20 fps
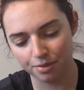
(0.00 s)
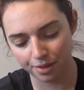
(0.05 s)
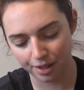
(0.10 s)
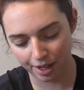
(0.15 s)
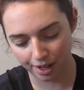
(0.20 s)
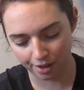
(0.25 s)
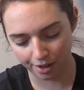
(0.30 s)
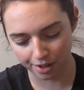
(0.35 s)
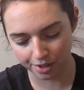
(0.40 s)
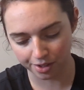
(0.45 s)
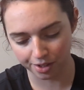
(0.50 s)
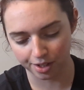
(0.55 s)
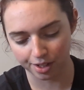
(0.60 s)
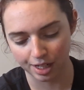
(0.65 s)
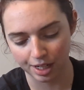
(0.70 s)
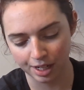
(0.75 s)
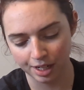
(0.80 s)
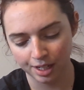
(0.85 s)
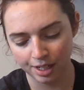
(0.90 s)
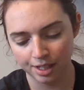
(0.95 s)

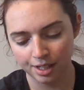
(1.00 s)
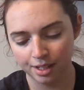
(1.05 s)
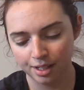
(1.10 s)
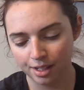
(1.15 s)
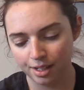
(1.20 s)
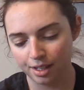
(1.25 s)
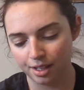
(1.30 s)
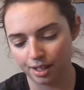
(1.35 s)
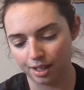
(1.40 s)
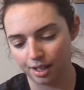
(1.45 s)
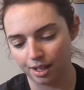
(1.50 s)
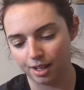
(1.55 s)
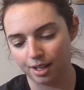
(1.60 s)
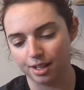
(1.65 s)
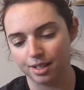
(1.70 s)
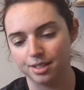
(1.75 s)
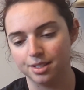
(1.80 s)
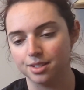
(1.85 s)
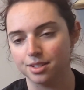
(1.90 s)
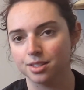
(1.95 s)
character
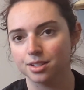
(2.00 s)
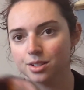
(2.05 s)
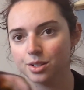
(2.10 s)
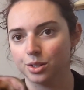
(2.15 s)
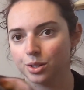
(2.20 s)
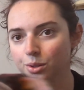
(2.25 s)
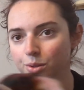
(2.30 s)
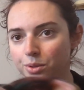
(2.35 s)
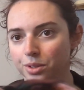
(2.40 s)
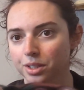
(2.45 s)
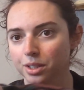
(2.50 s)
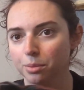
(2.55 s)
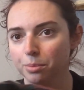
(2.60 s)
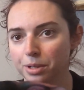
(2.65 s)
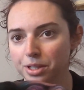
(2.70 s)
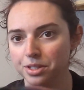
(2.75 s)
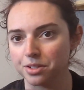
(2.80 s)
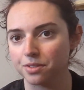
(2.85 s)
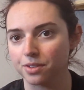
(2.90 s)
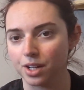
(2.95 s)
and, you know, little
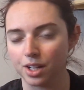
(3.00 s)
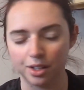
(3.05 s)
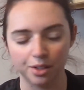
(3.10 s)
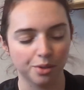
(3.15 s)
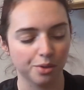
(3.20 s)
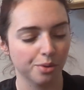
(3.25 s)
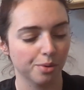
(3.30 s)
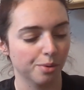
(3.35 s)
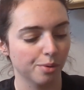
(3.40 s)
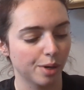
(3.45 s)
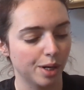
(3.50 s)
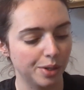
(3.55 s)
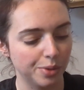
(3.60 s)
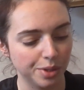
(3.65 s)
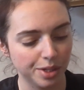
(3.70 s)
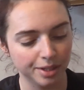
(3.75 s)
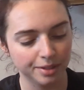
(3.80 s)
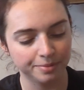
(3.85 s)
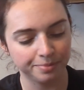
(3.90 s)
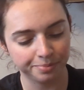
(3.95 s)
bits of color throughout,